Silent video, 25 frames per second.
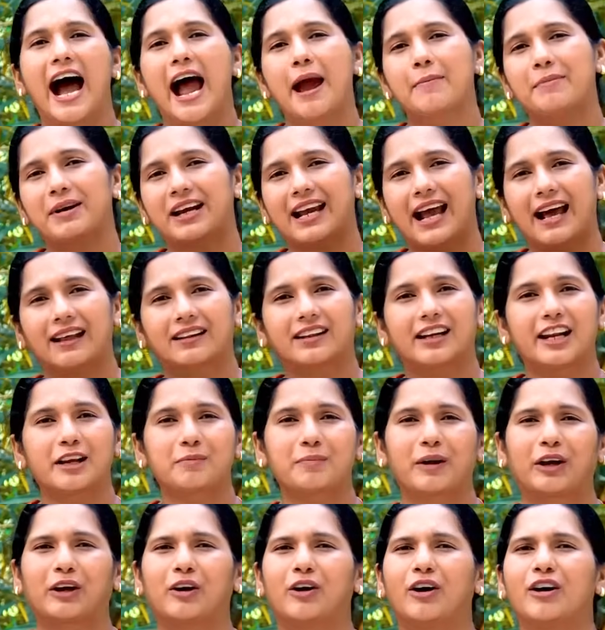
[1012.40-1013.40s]
I'm a
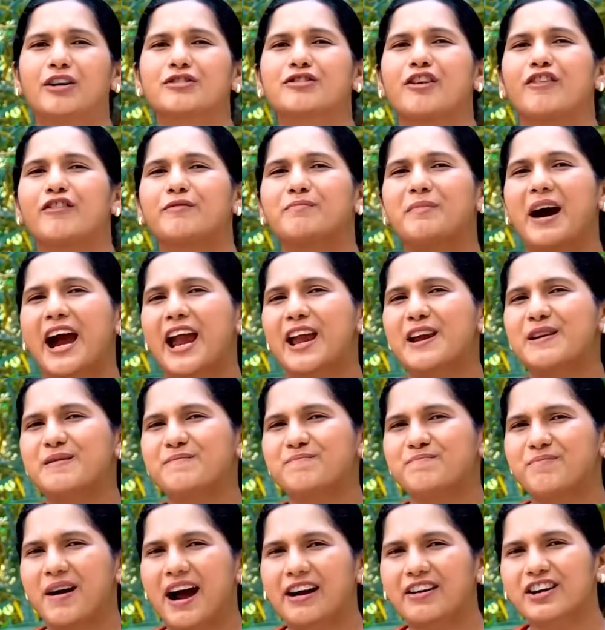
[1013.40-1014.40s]
Catholic because of
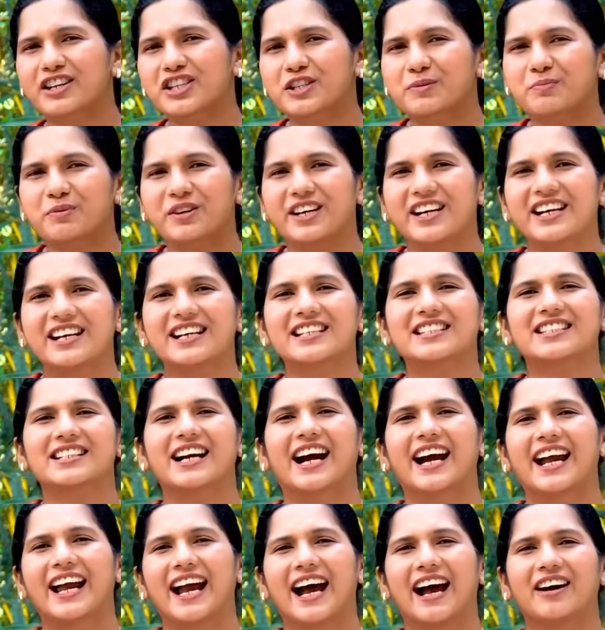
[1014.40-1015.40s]
my parish
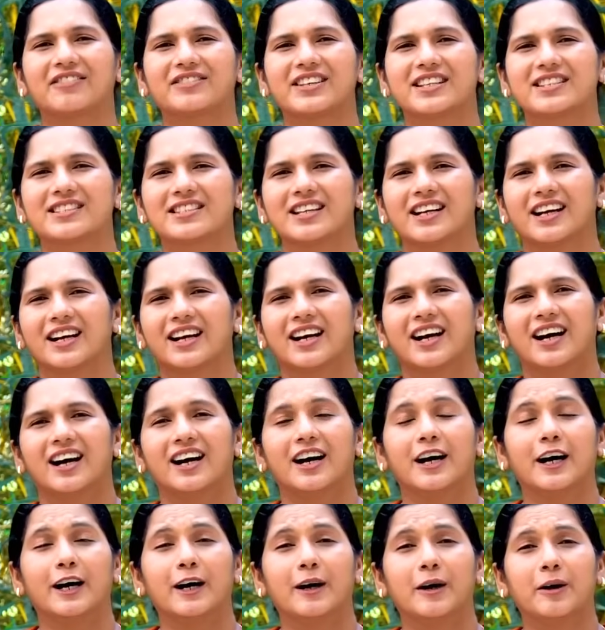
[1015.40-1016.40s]
priest. I have this
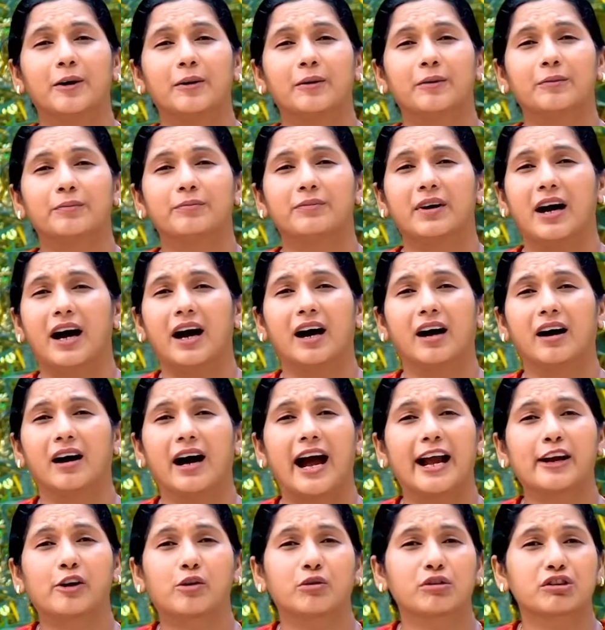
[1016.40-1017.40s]

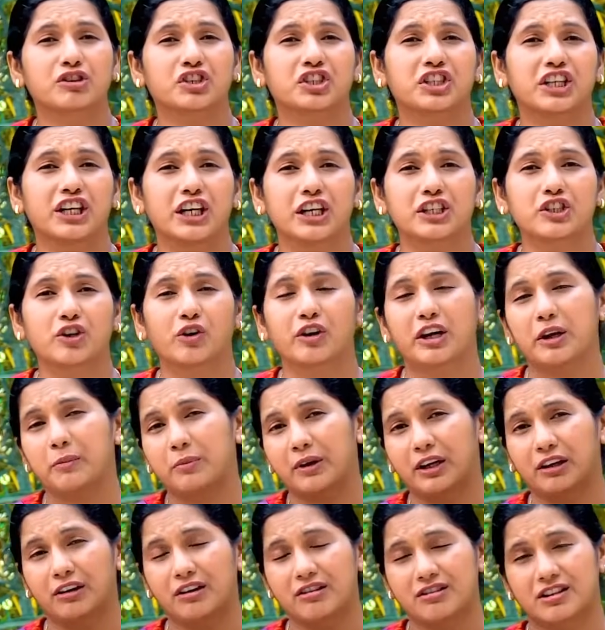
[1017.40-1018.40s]
I go to church only
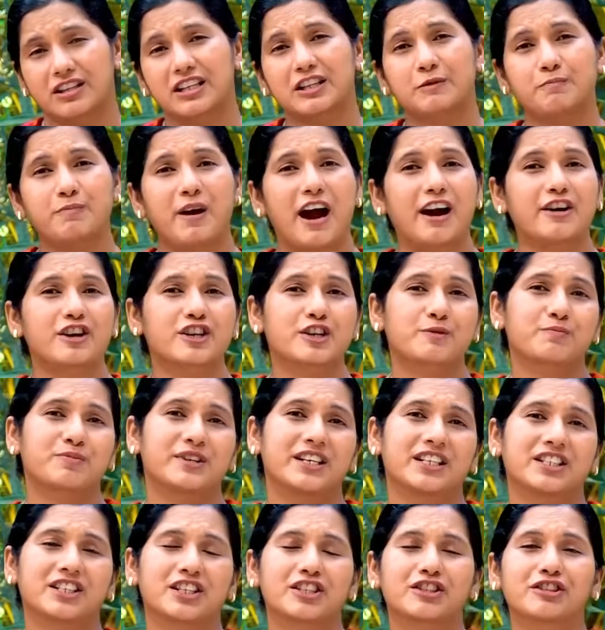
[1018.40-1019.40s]
because this parish
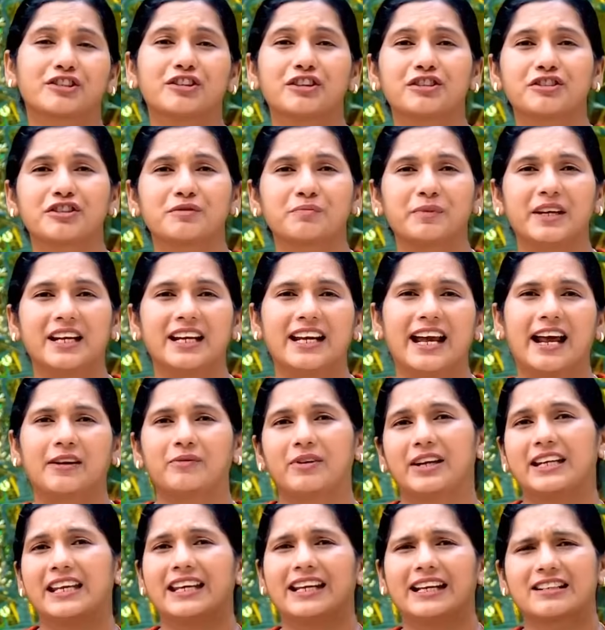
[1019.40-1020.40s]
priest is good to me,
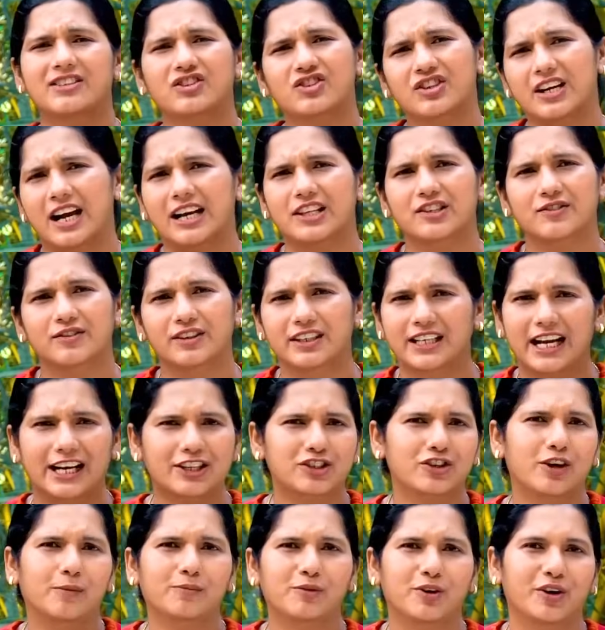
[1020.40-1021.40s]
and when he gets transferred
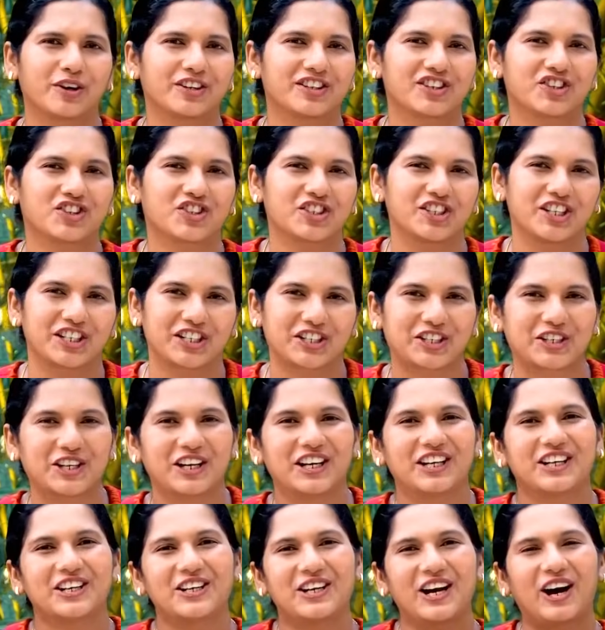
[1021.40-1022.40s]
I stop going to church.
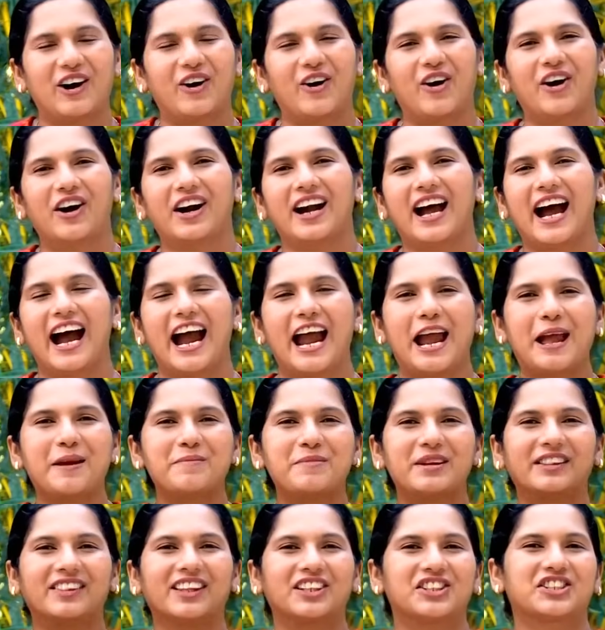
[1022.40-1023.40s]
Or I
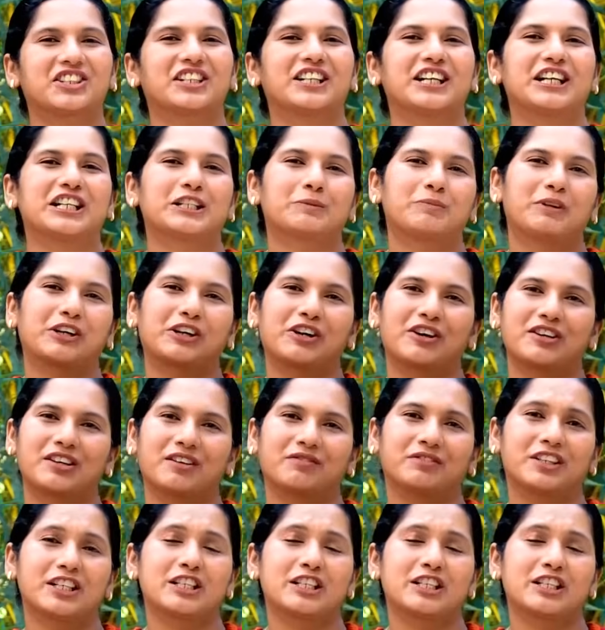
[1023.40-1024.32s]
am in the church because of